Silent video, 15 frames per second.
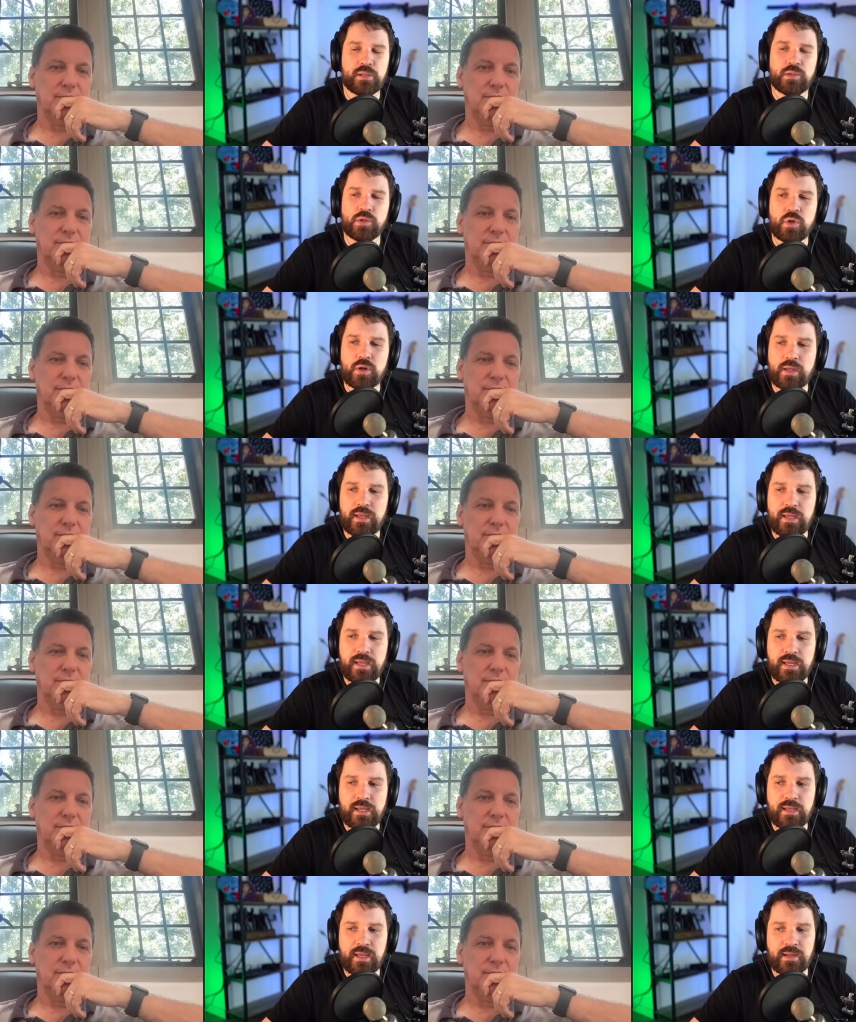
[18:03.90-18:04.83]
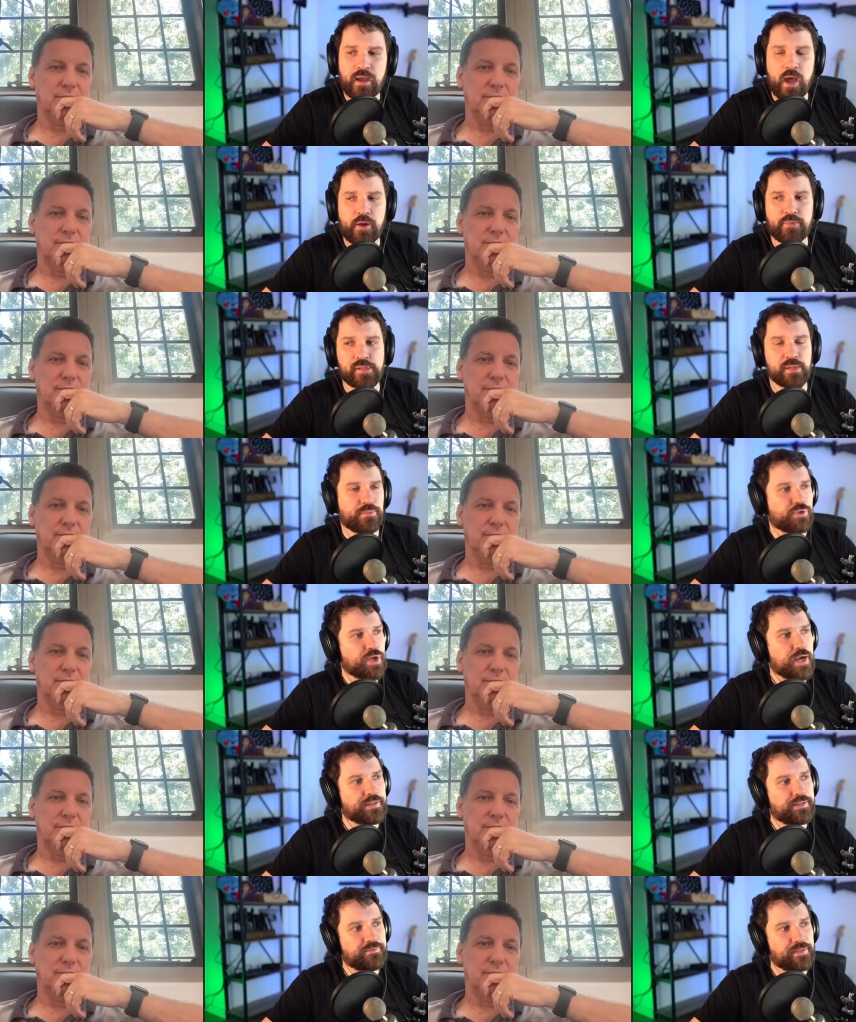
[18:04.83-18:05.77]
Speaker 1: looking and kind of
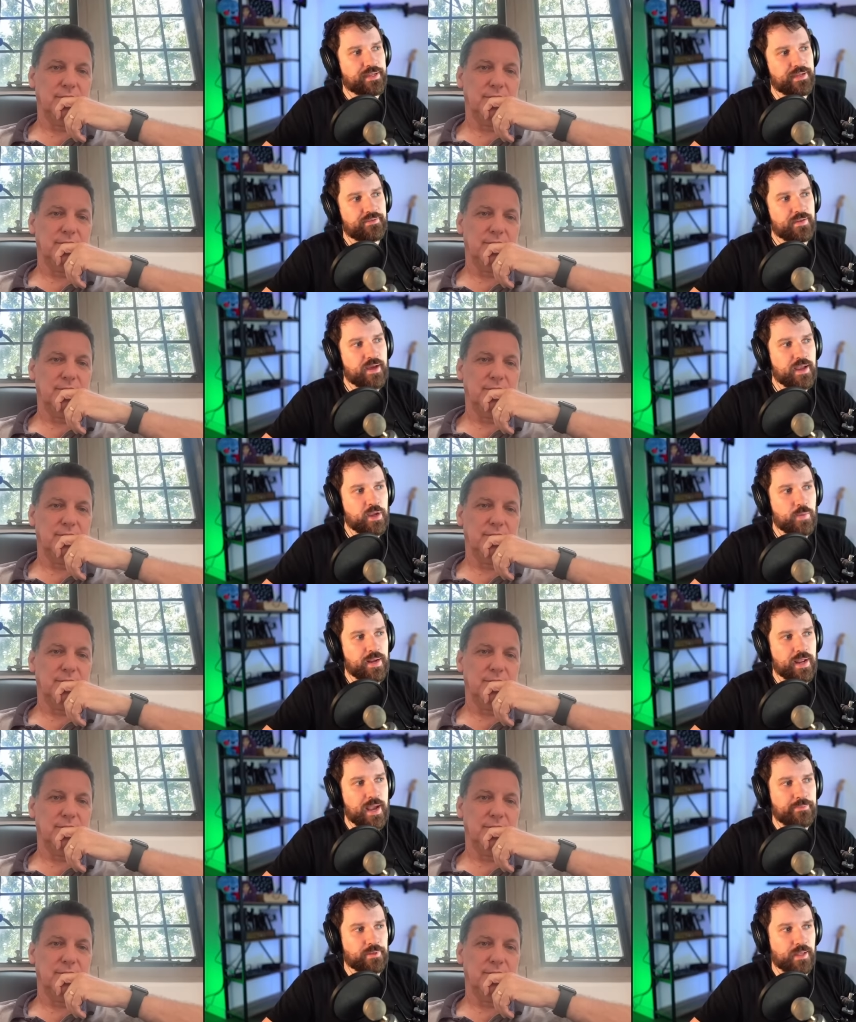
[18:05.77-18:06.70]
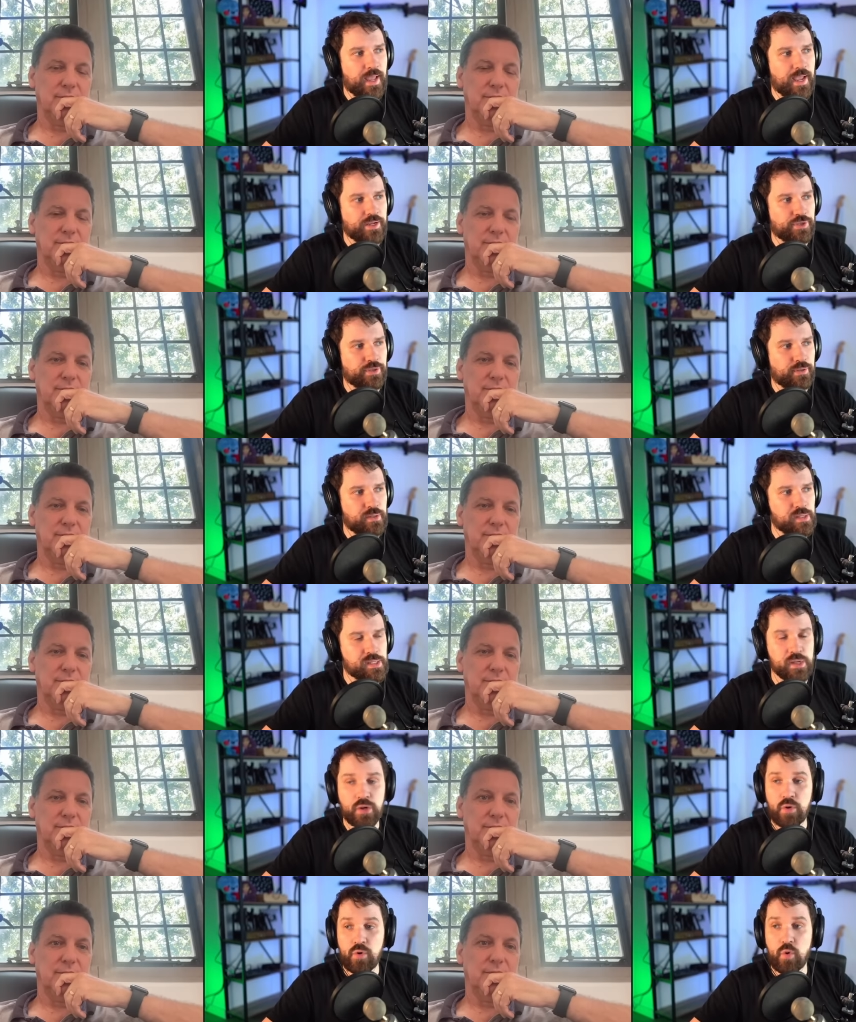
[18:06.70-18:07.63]
subjectively evaluating
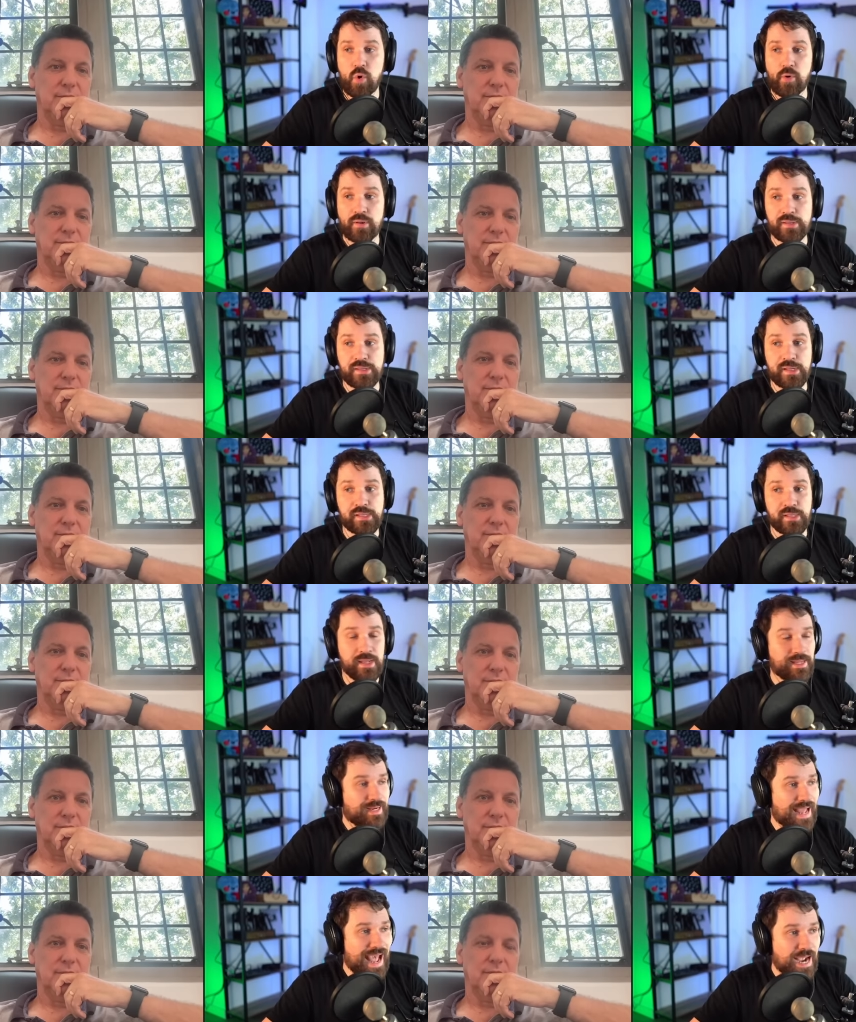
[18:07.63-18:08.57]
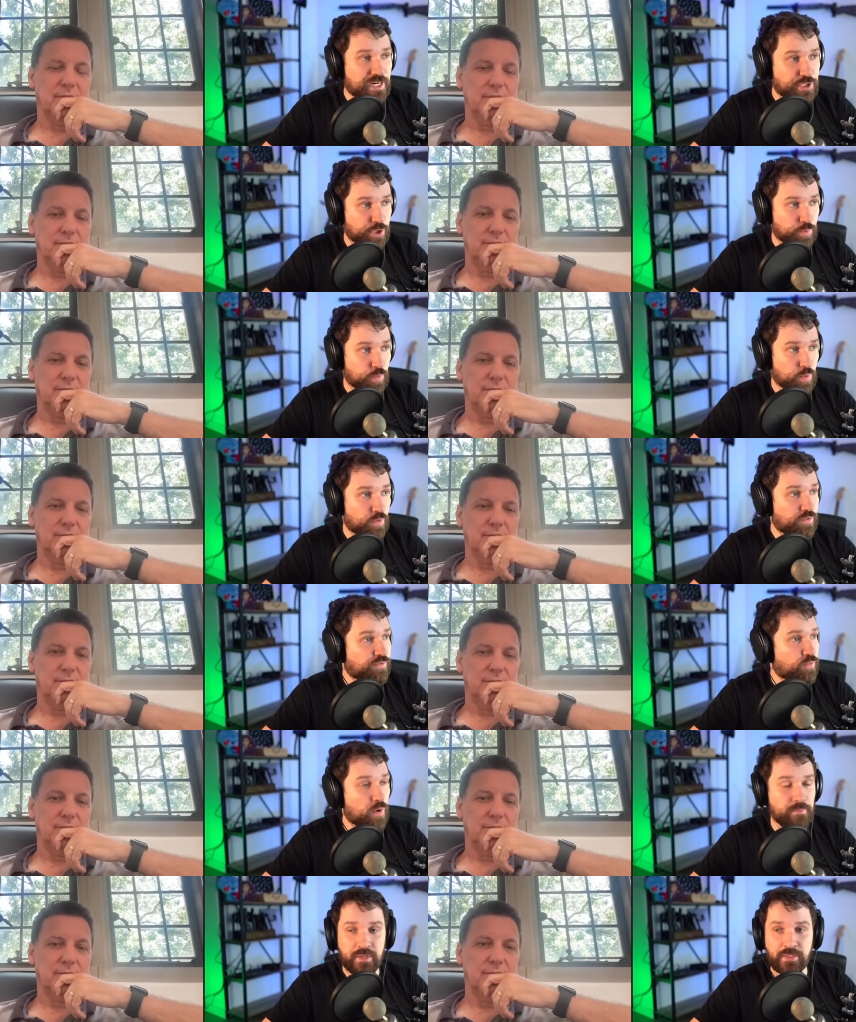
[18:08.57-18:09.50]
applications? Or is this like an actual
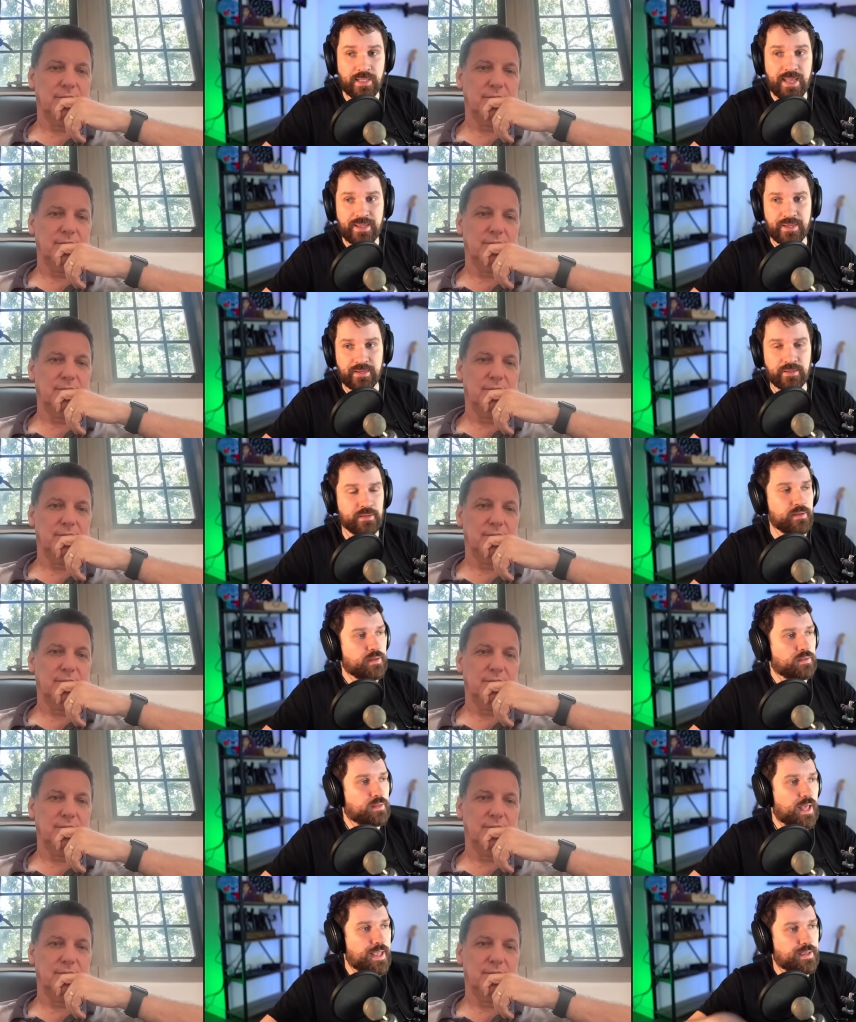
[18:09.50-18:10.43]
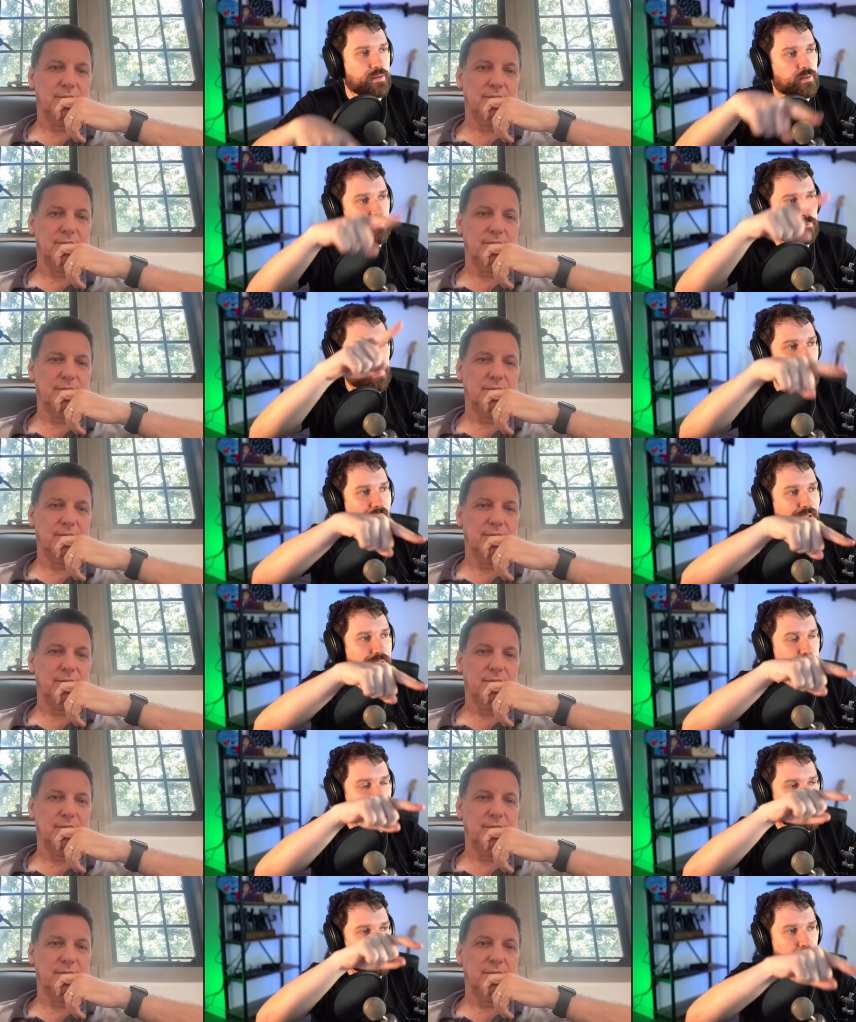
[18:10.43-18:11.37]
formulaic, like black
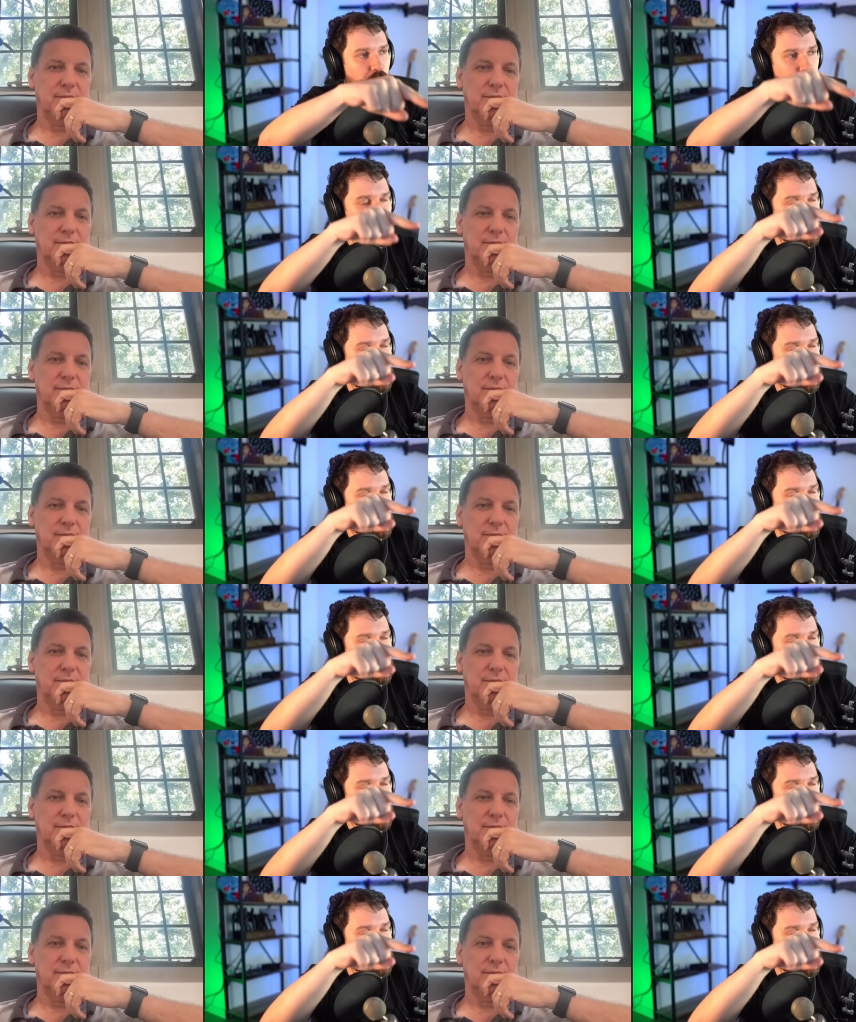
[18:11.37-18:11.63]
is plus